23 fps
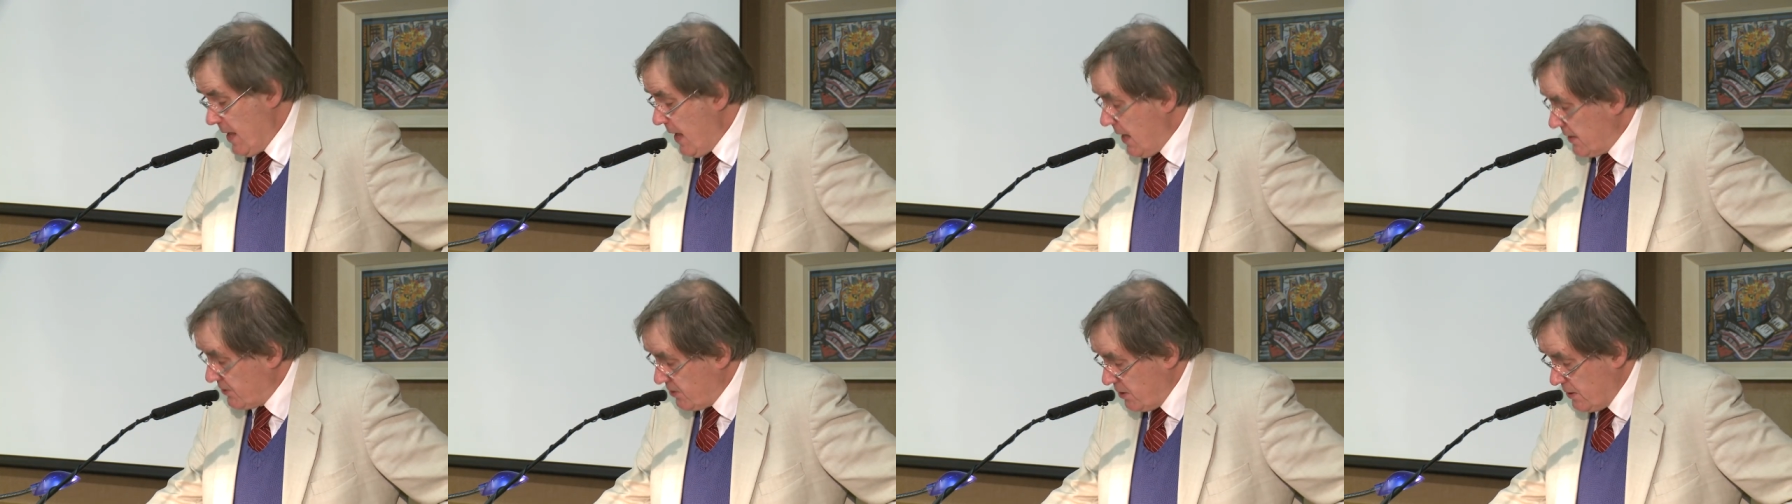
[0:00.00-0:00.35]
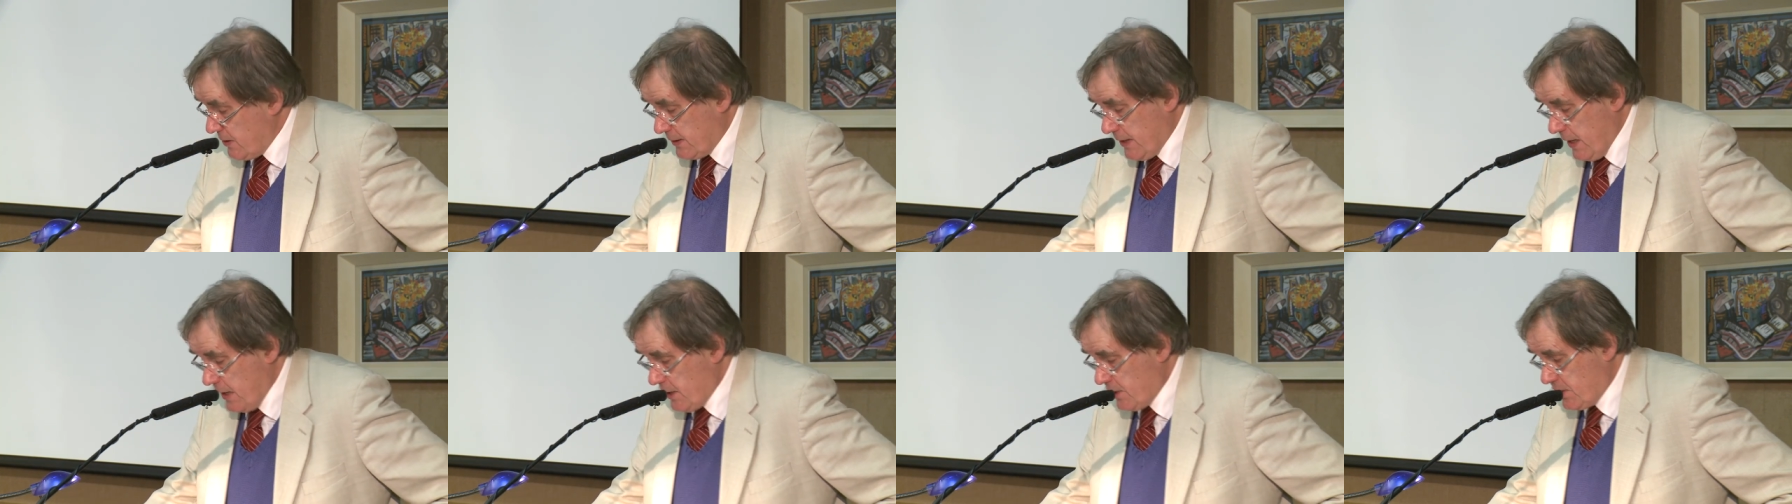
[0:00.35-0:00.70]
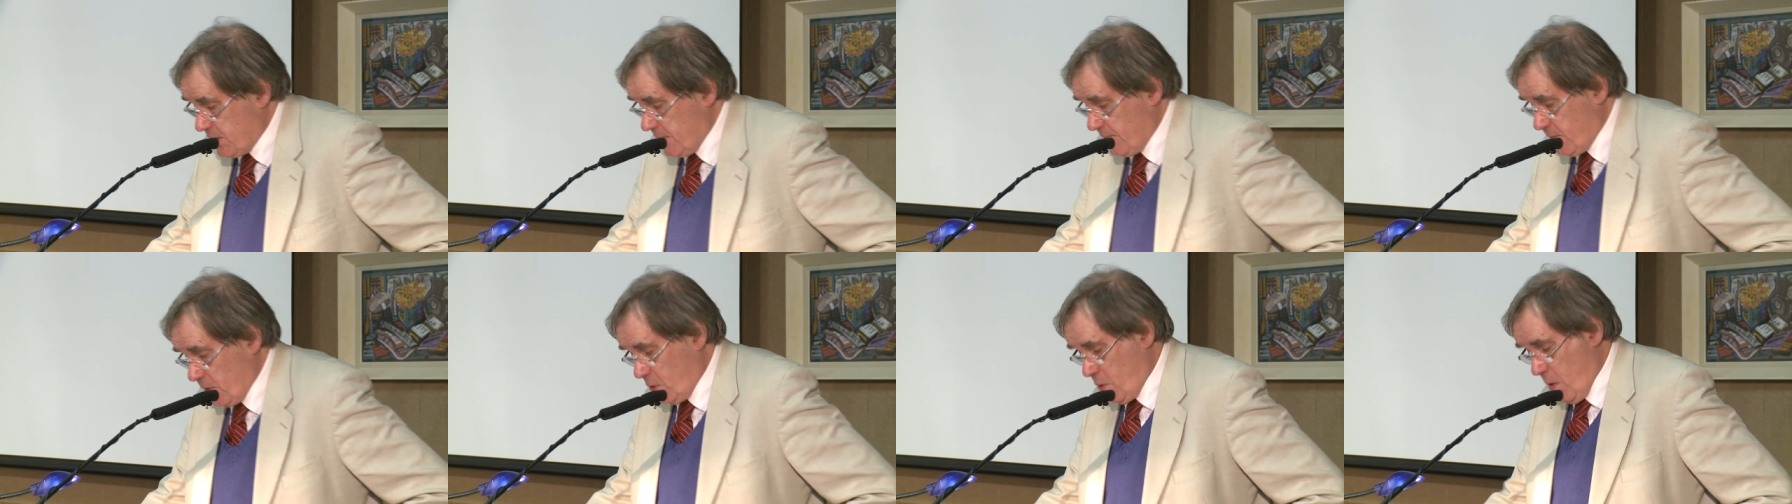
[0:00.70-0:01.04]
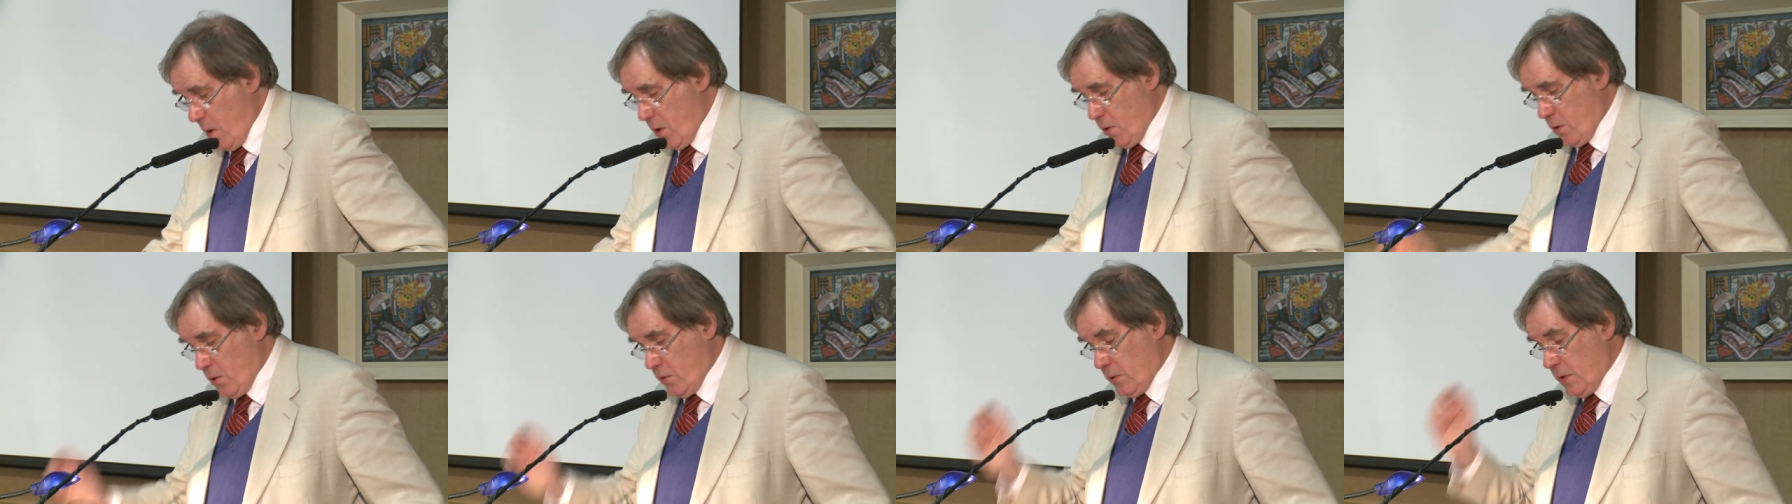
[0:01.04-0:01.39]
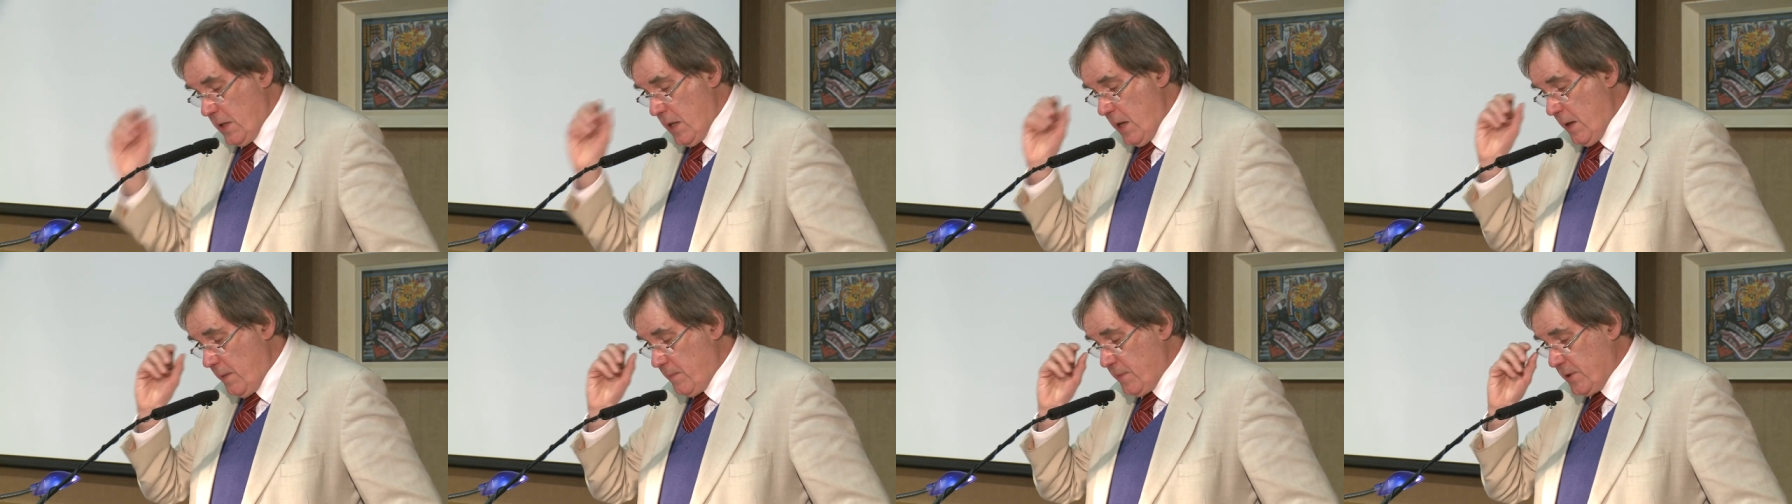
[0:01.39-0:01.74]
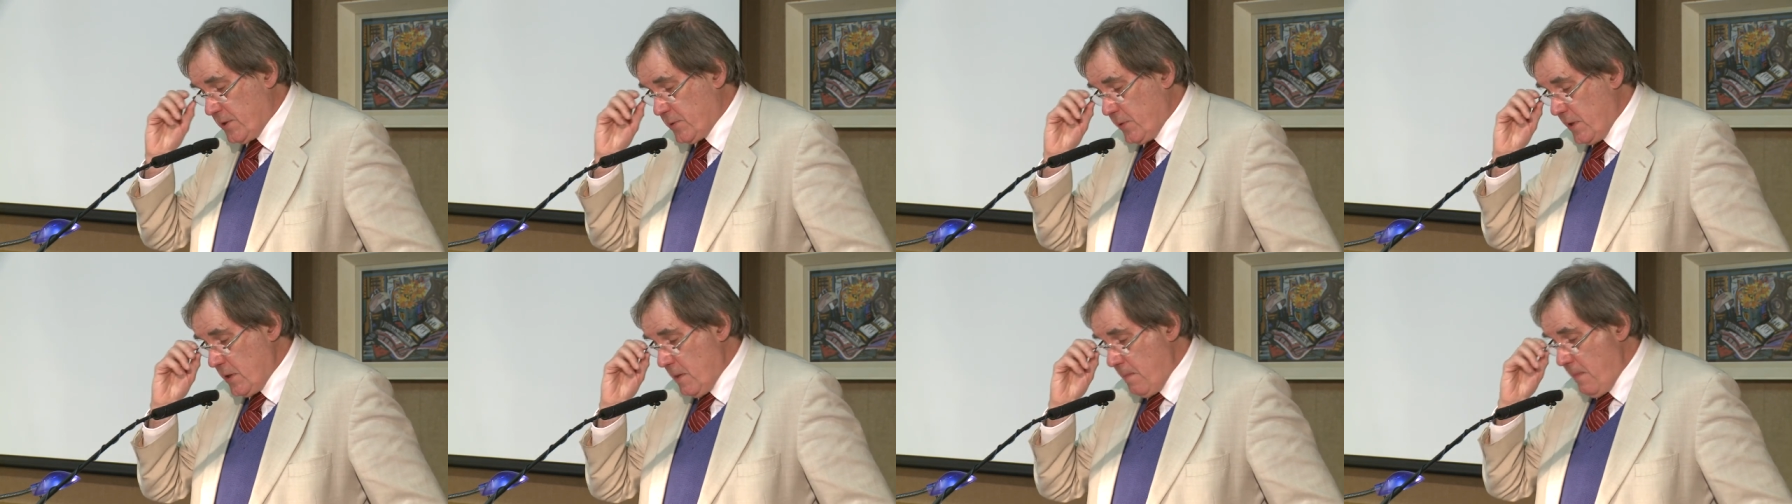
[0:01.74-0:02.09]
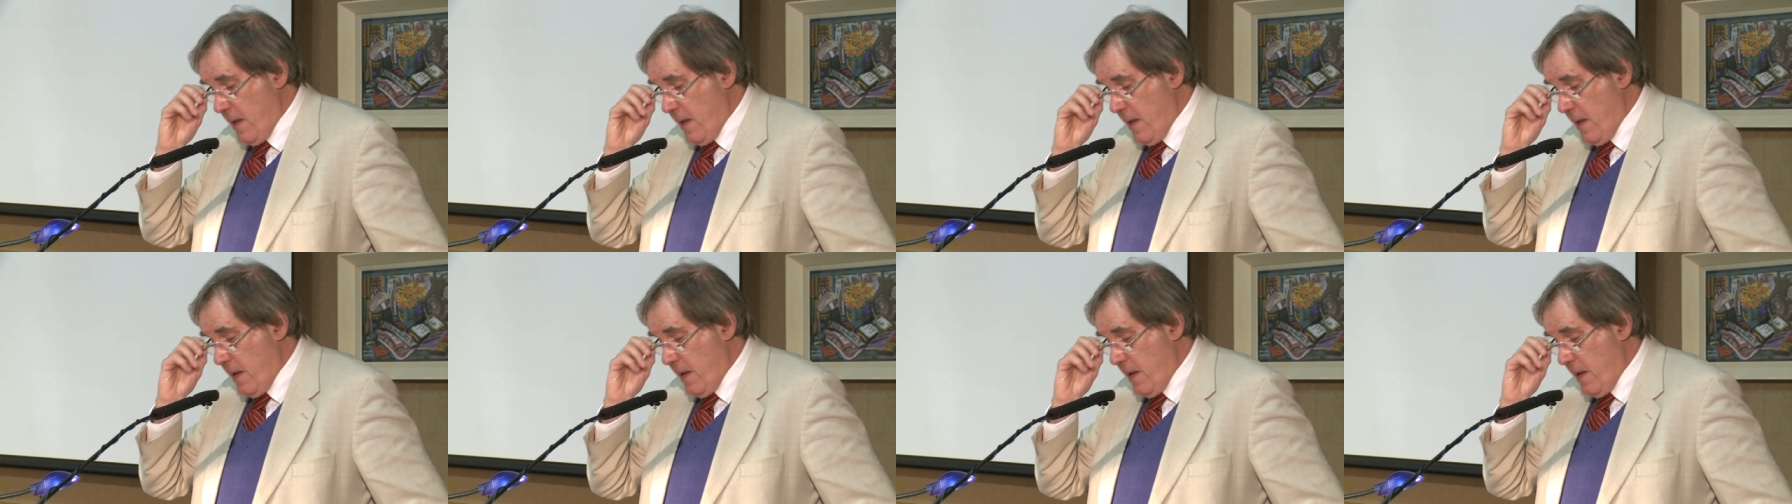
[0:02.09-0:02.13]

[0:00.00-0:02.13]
as in the case of the quarrel between